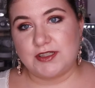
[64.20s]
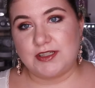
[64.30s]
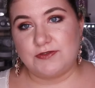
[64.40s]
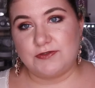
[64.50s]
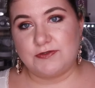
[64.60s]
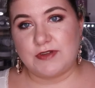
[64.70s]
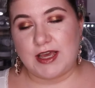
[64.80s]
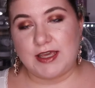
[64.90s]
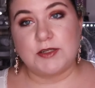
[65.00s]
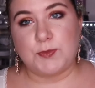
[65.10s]
if
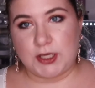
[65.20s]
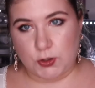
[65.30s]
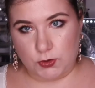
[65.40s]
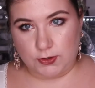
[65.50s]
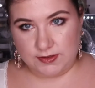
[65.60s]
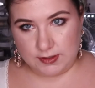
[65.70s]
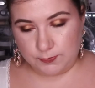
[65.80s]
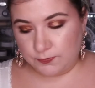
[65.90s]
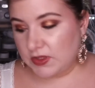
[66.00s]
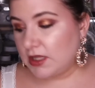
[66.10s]
I hit my goal on them,
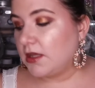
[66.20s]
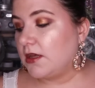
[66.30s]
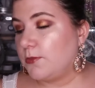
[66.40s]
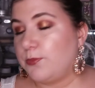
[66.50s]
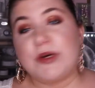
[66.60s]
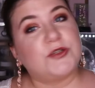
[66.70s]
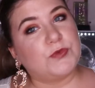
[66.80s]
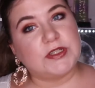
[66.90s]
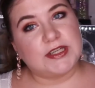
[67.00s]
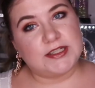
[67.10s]
but
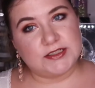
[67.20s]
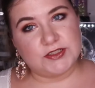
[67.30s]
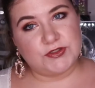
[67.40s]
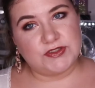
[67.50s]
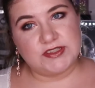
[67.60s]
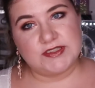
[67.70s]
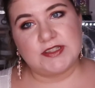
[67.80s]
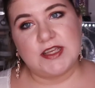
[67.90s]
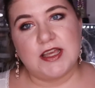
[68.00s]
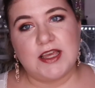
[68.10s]
we'll get into this
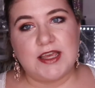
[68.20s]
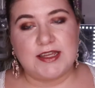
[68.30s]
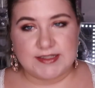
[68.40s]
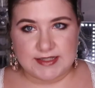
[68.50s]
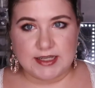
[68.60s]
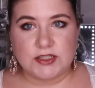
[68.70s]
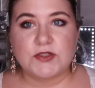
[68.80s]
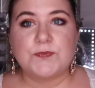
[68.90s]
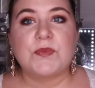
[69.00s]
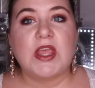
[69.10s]
in a
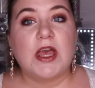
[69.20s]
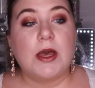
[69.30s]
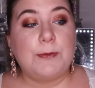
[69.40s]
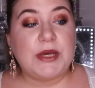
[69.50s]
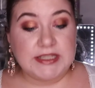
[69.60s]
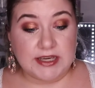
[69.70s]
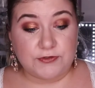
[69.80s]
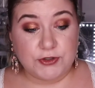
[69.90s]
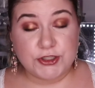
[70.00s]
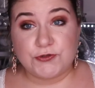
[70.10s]
second. But yeah,
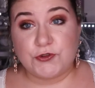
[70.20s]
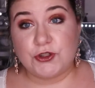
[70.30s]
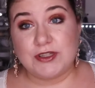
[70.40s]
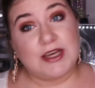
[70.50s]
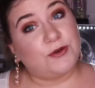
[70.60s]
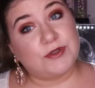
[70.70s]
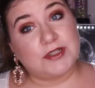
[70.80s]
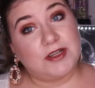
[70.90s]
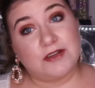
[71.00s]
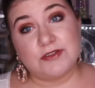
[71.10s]
first of all, I would
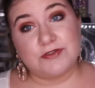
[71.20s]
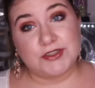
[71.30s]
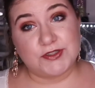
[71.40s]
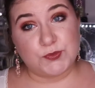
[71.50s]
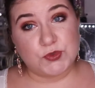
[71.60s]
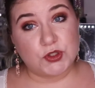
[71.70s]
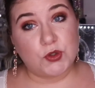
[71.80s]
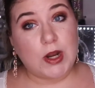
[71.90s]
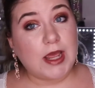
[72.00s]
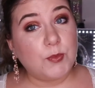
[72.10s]
love if you'd
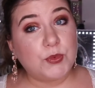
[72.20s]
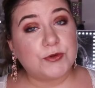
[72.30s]
subscribe.